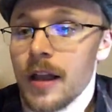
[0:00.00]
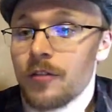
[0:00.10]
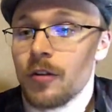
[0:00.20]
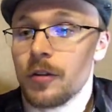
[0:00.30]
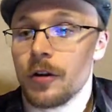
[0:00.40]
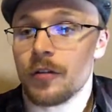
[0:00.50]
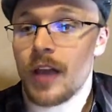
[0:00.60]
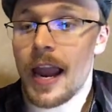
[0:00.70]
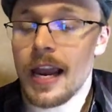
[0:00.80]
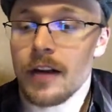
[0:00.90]
So
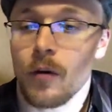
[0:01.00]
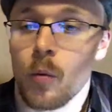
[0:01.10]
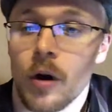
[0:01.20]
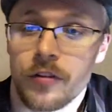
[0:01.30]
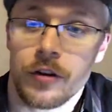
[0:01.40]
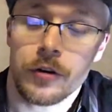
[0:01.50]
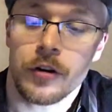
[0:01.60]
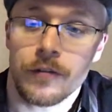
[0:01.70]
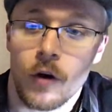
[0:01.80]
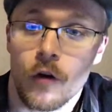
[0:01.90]
there's 8 other works that are going
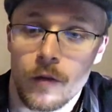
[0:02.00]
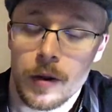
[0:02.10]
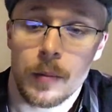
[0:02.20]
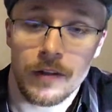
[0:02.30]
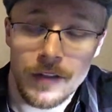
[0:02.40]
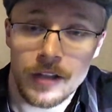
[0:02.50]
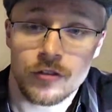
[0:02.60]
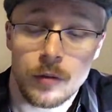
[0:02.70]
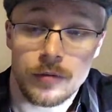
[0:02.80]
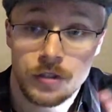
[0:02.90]
to evolve from here, but I think in
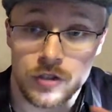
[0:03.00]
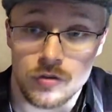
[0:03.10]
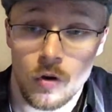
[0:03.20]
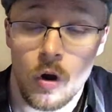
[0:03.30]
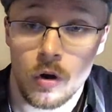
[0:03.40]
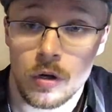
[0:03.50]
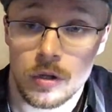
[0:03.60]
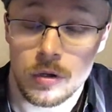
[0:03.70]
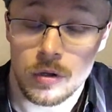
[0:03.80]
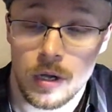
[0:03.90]
terms of a strong,
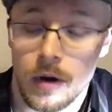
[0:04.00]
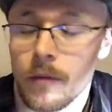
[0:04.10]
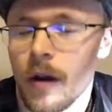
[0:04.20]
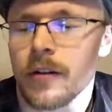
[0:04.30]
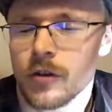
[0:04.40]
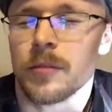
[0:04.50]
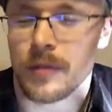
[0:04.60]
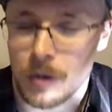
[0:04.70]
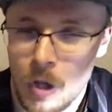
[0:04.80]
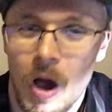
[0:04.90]
or in terms of
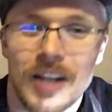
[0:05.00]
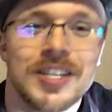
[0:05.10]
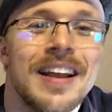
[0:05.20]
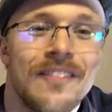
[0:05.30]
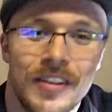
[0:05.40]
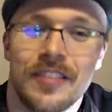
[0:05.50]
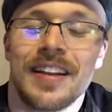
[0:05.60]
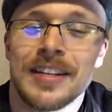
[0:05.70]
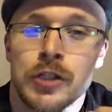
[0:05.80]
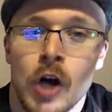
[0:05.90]
a launch, this is
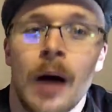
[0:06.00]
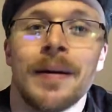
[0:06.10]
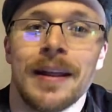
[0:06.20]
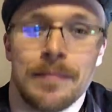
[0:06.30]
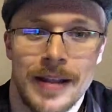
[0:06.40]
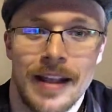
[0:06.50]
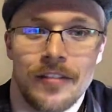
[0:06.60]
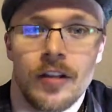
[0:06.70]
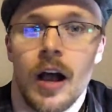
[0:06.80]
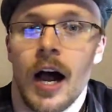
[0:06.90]
a dominant piece.